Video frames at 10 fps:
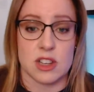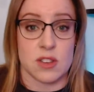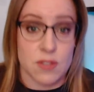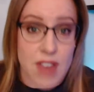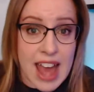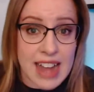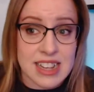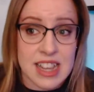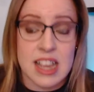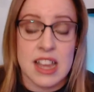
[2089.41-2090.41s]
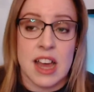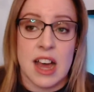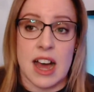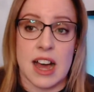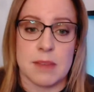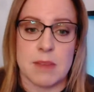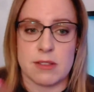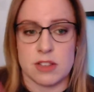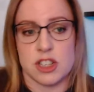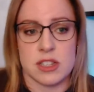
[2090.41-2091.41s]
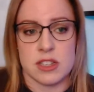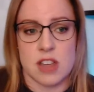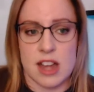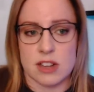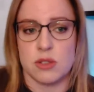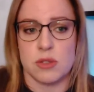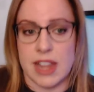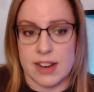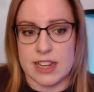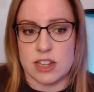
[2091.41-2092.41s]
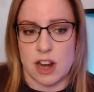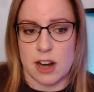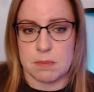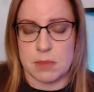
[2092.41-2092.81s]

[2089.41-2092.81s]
In fact, I just talked to Larry Sharp